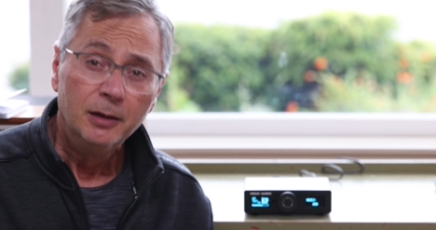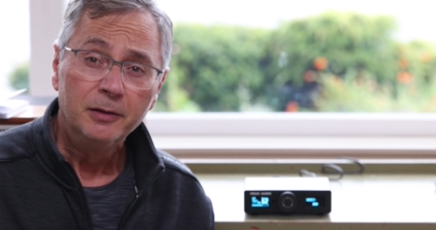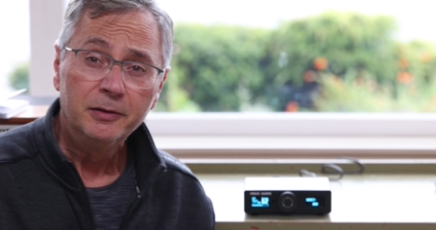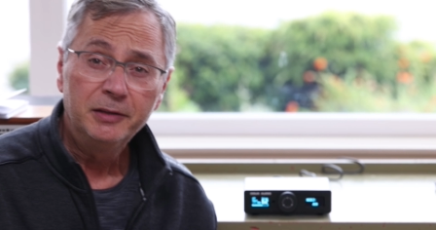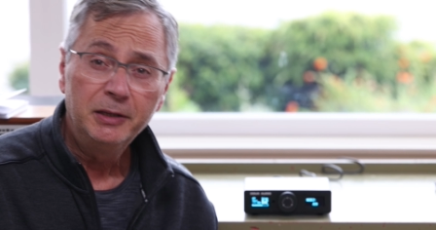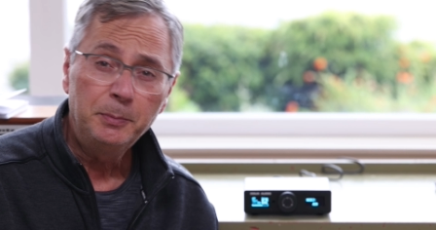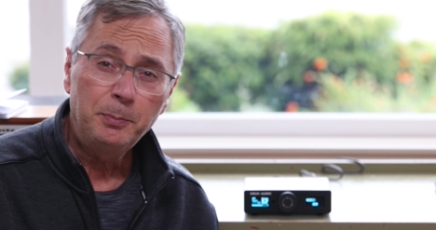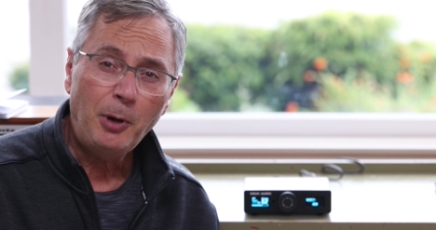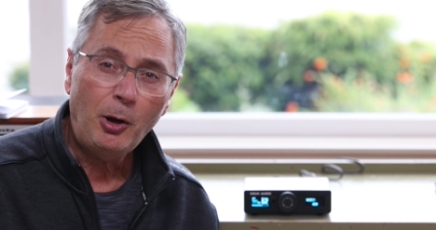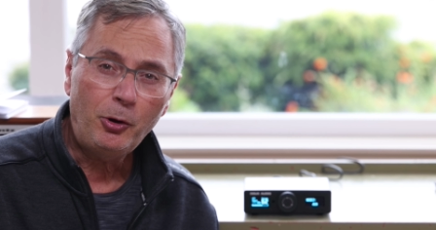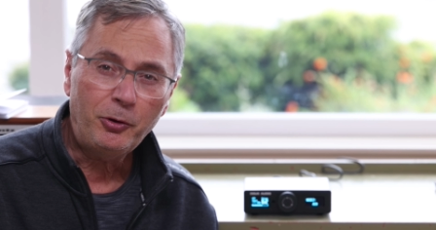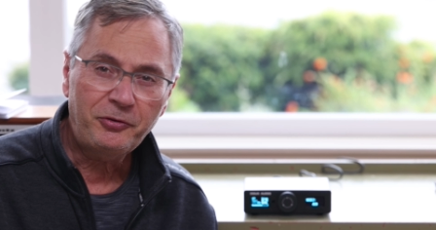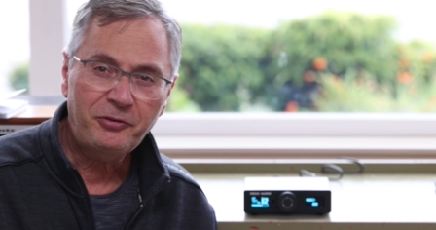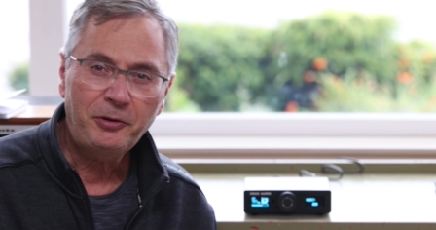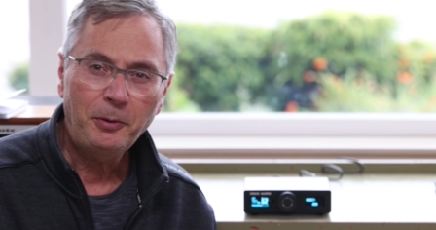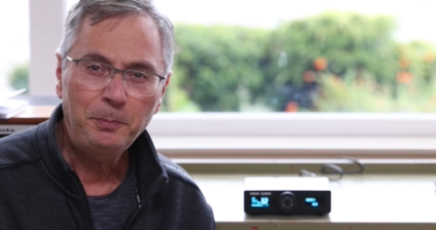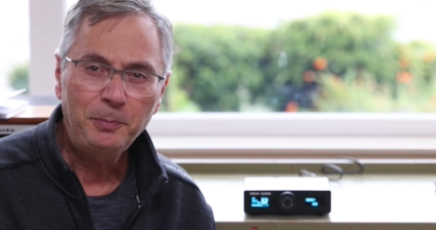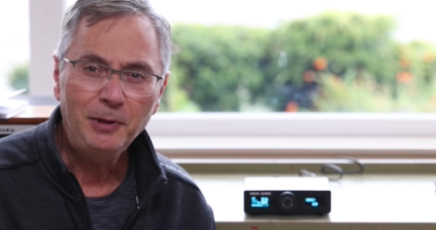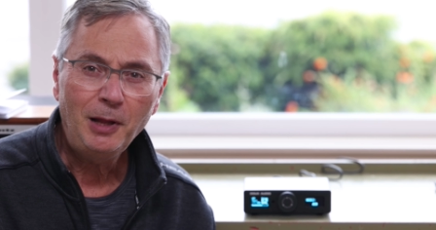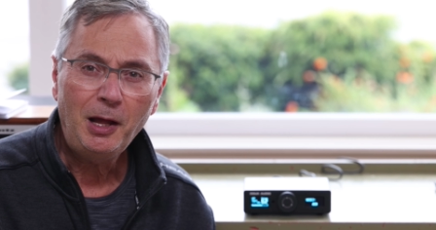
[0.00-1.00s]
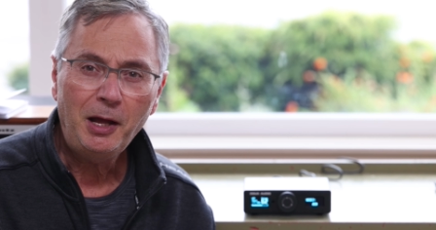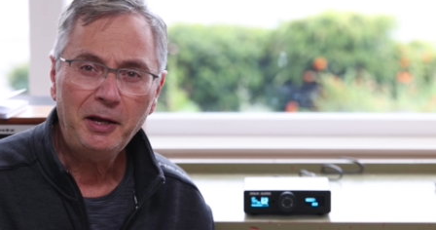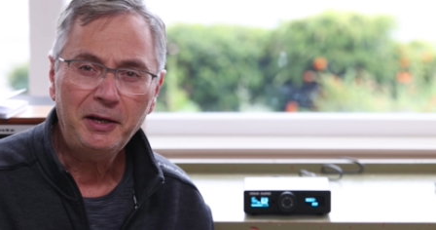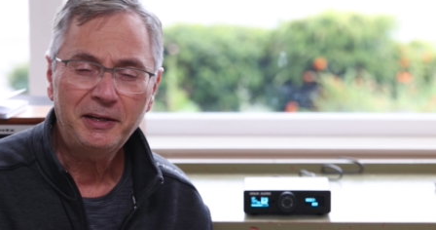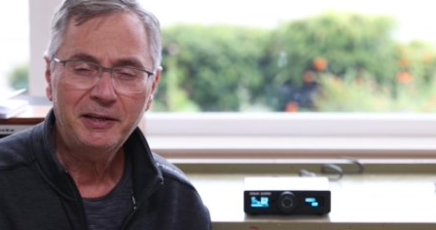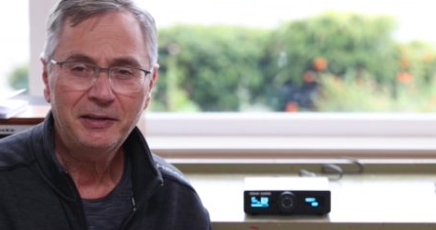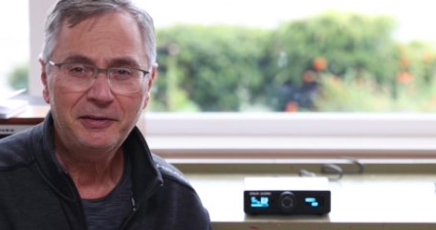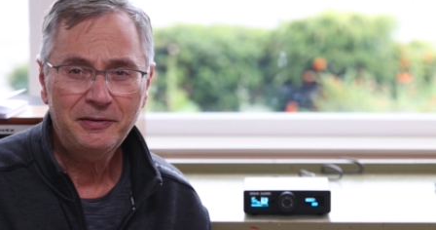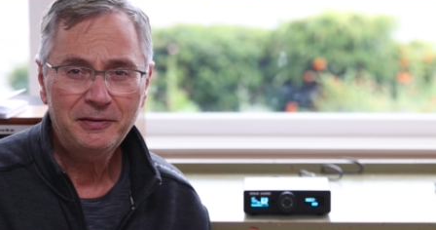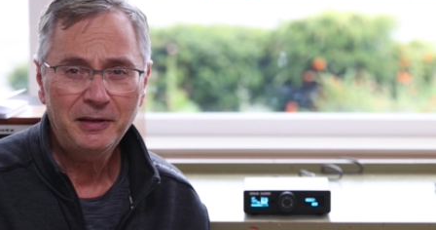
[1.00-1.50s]
The power
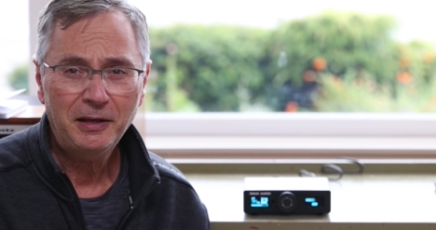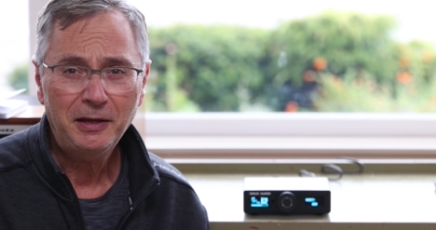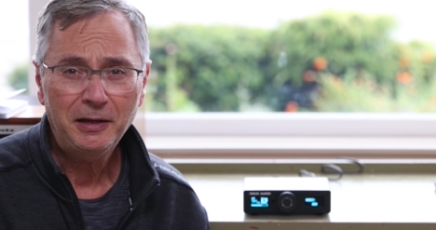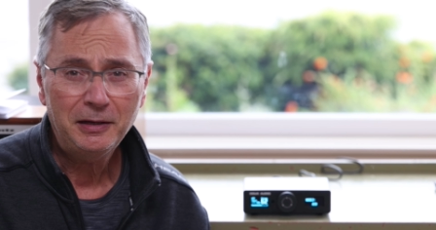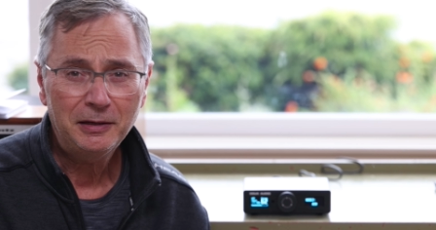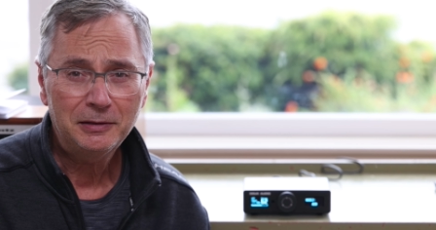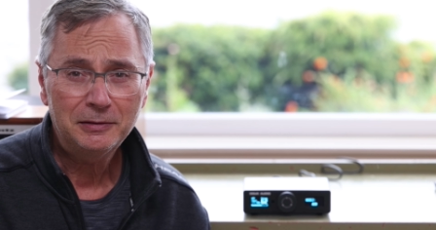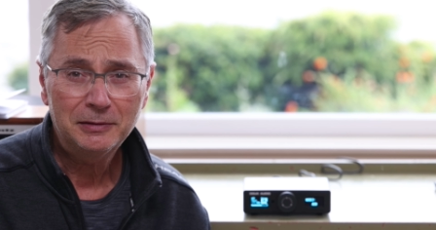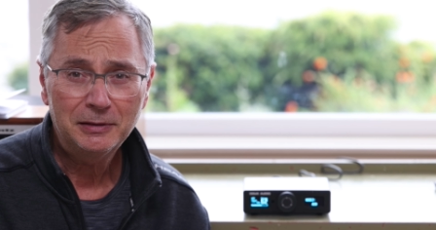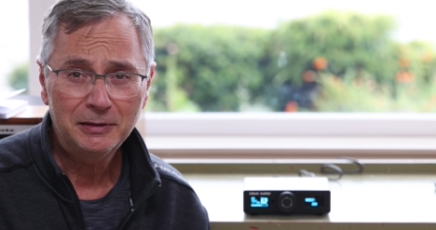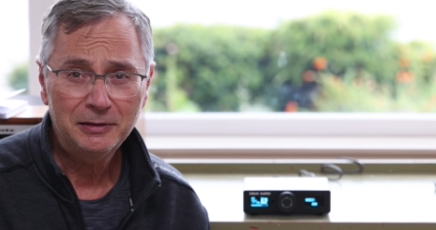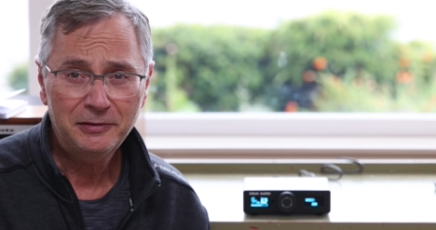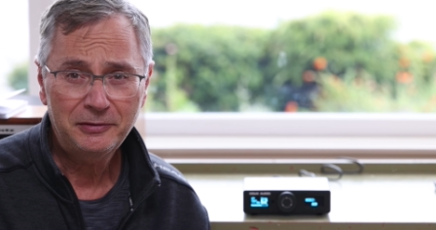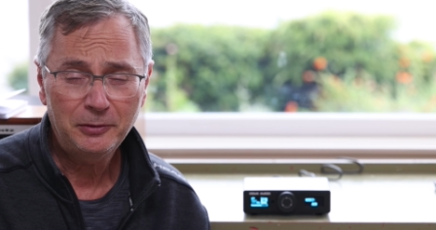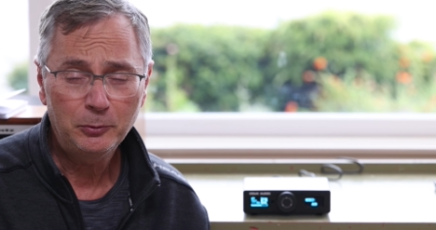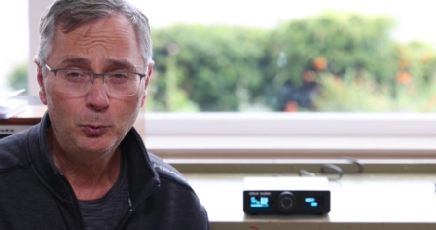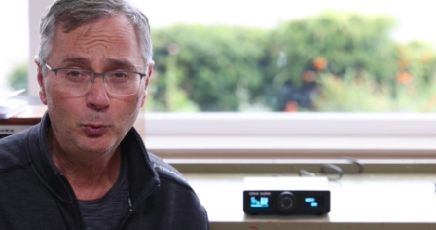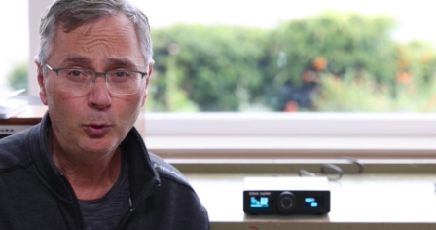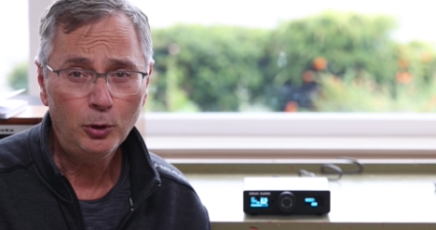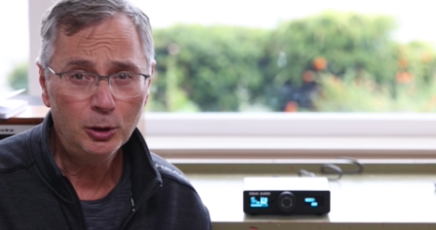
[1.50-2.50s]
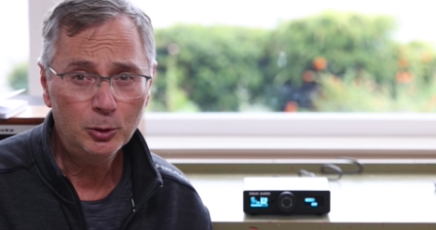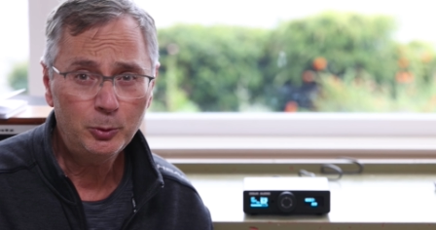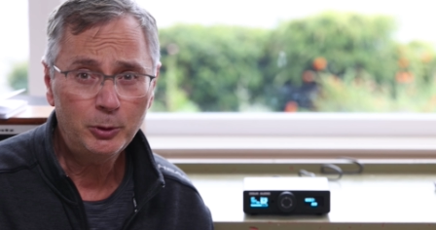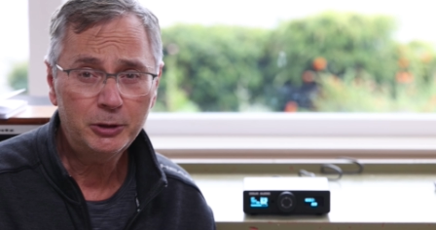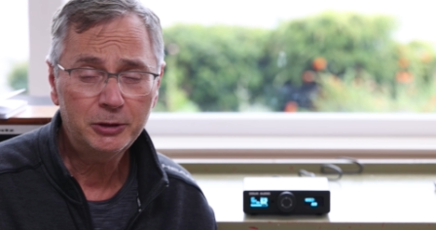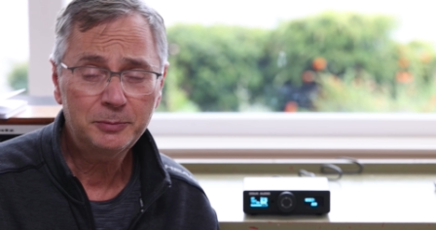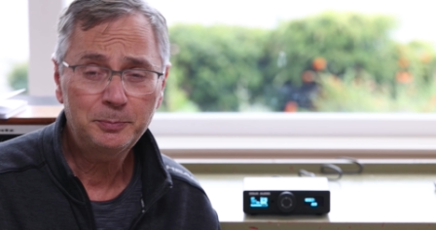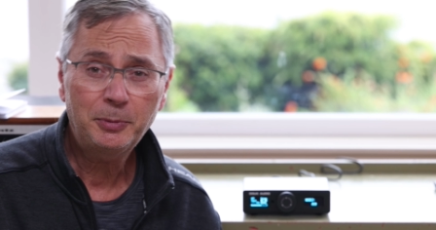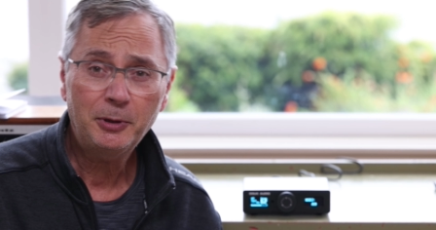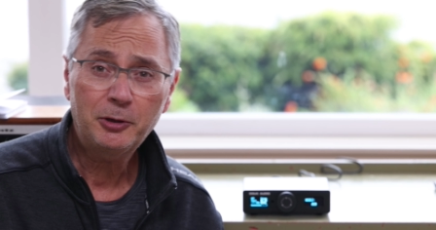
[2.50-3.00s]
supply is a wall
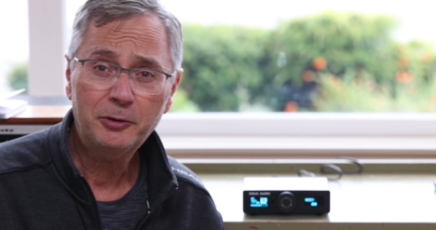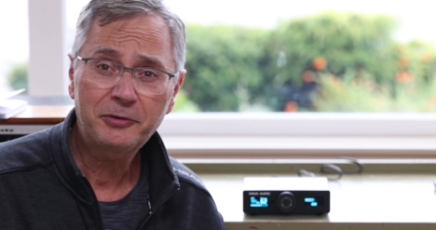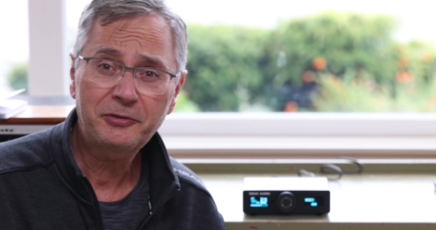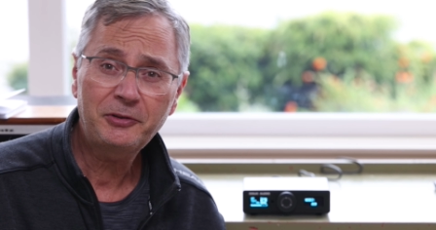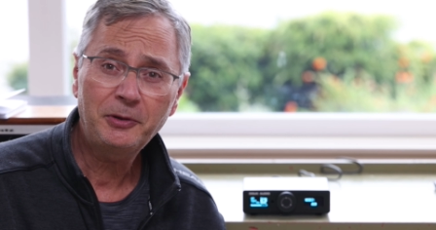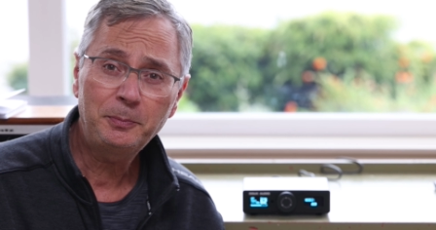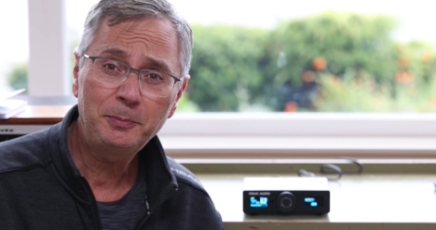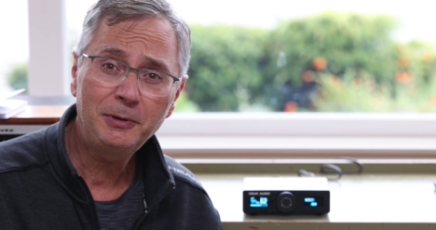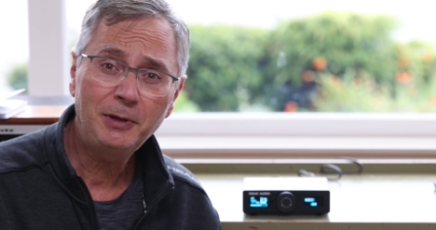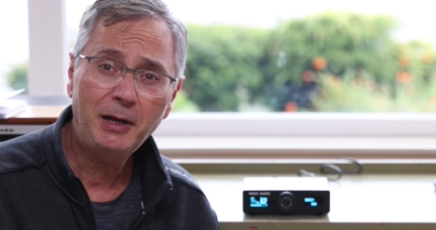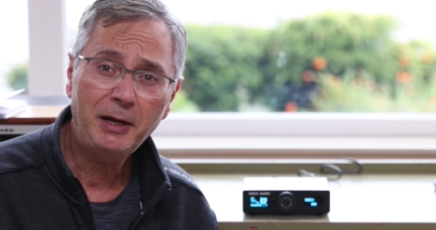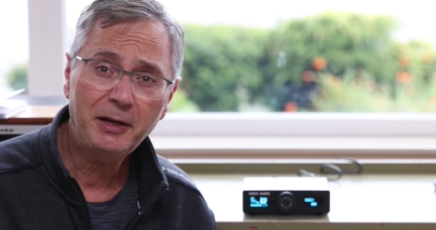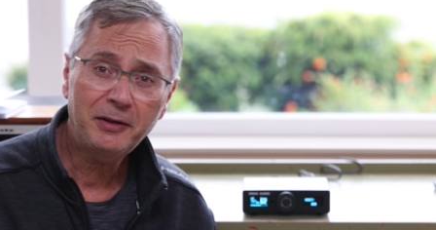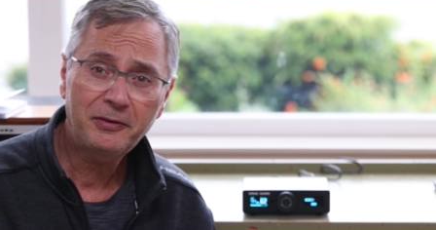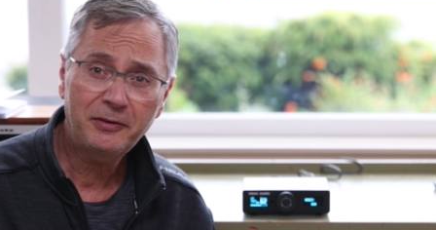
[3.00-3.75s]
wart power supply.